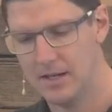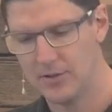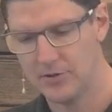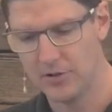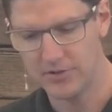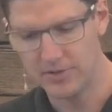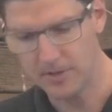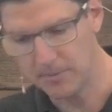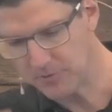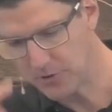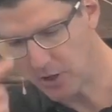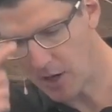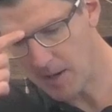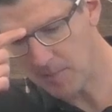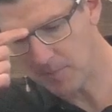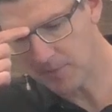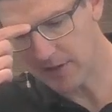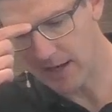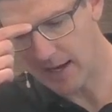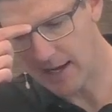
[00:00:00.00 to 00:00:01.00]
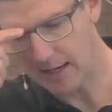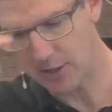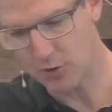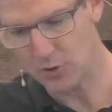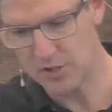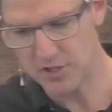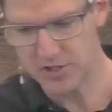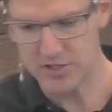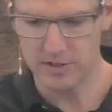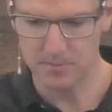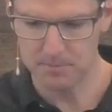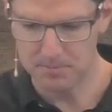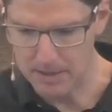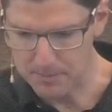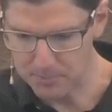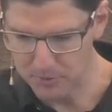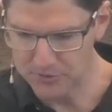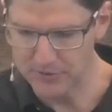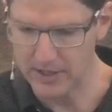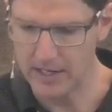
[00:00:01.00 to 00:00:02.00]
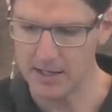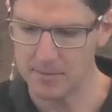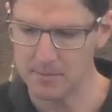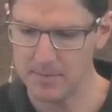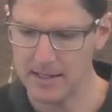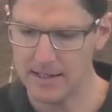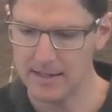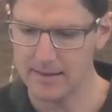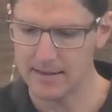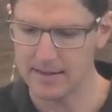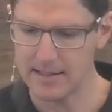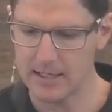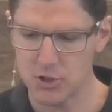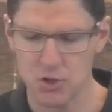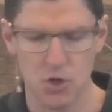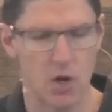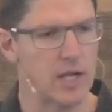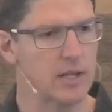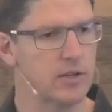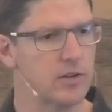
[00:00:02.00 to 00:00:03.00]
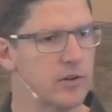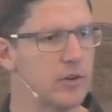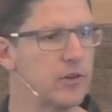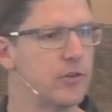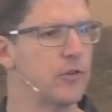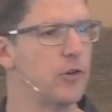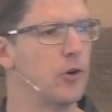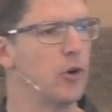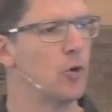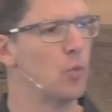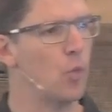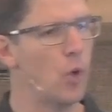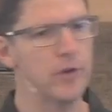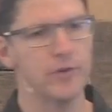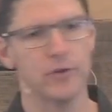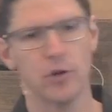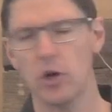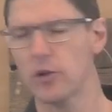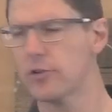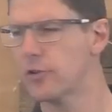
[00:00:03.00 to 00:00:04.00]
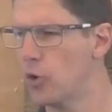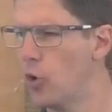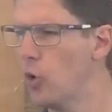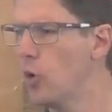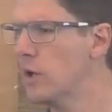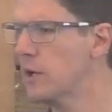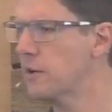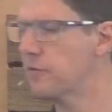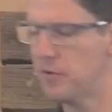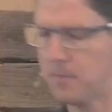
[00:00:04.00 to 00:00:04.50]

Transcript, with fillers: So sometimes uh, Christian people say to me that they're trying to discern what's God's calling